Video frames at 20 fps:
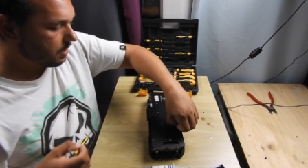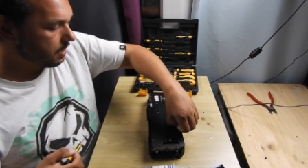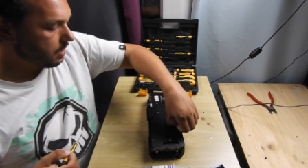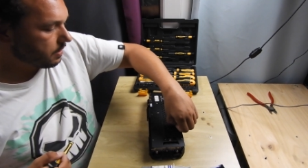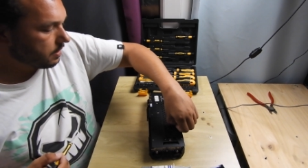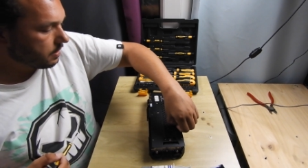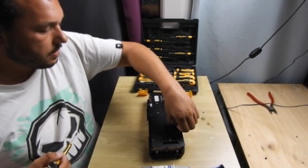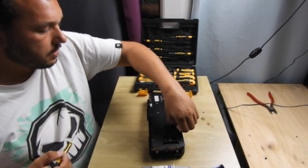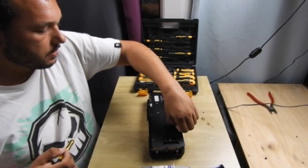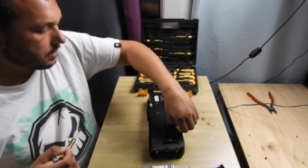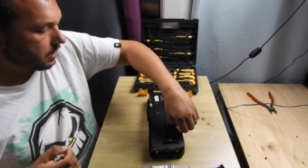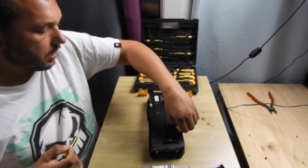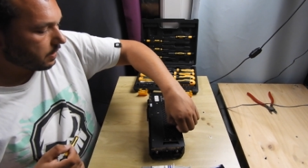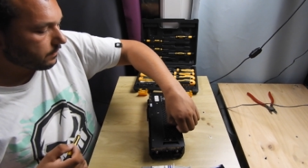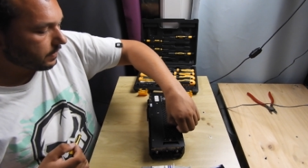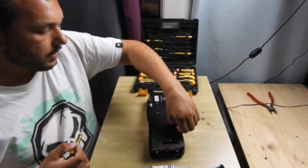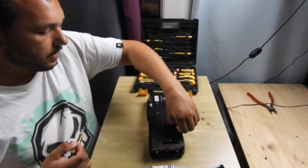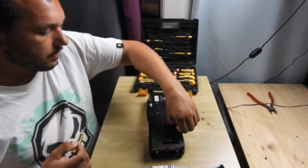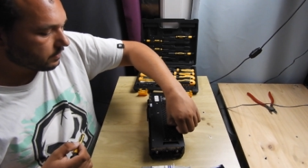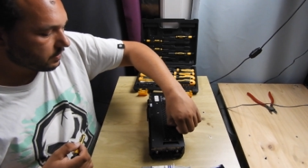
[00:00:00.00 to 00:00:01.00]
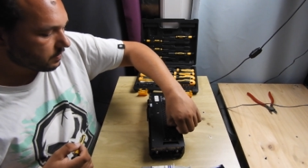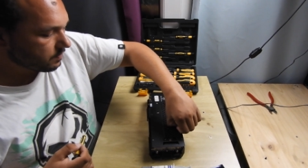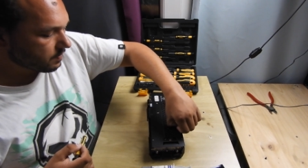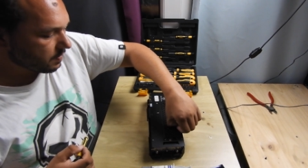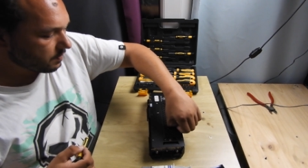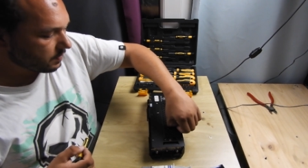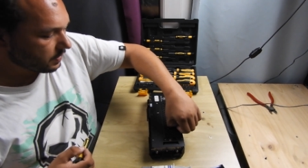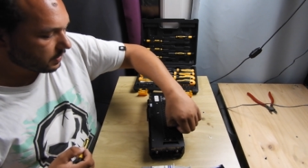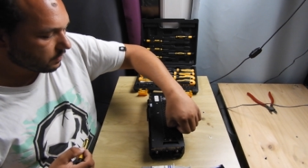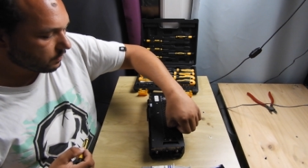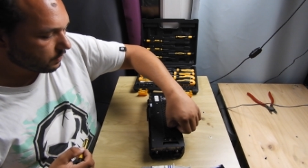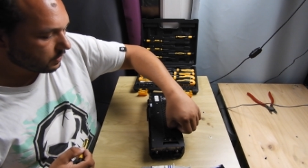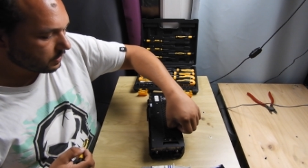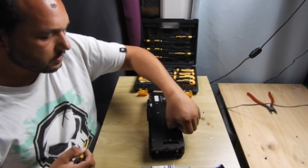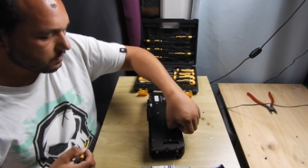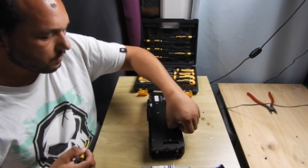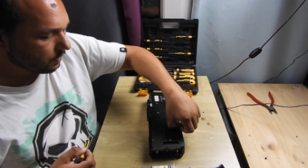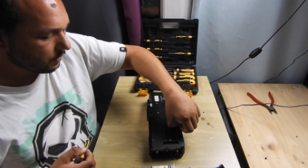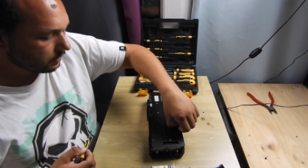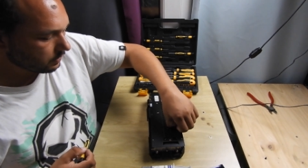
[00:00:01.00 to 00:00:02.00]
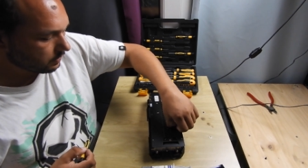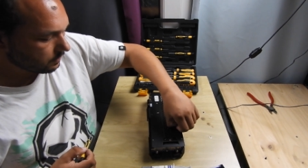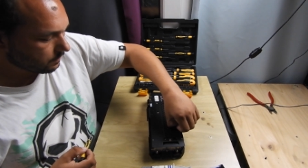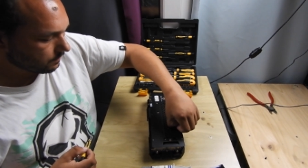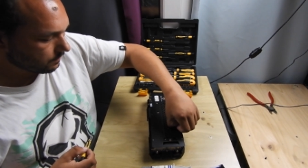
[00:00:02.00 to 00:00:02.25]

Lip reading: and that way I will remember what is what,